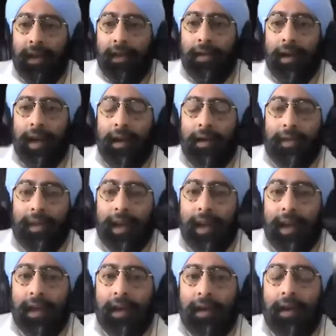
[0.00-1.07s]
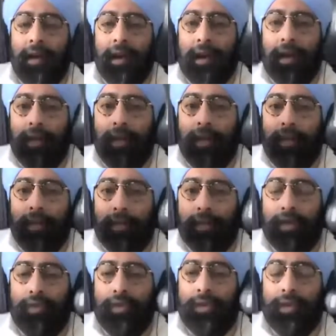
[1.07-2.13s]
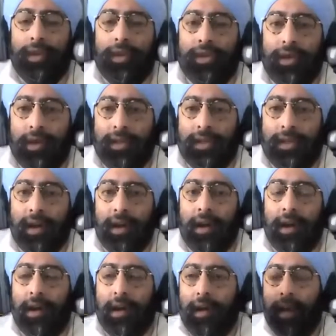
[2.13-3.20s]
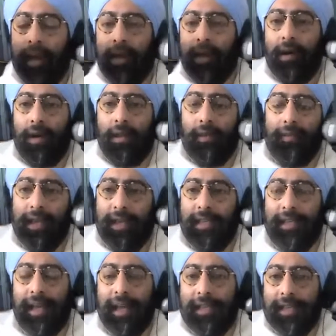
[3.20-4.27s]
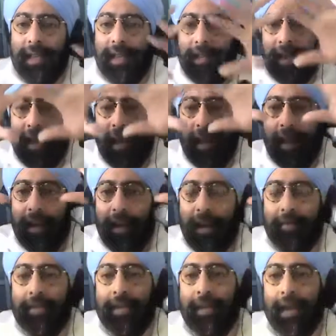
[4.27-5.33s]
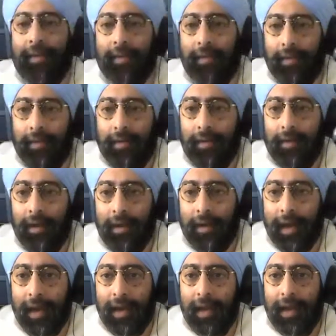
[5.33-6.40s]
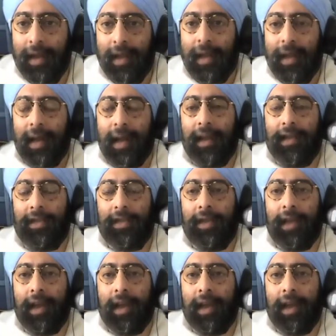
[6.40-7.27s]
your healthcare, your social insurance card, all of these things need to kind of come together. Okay. And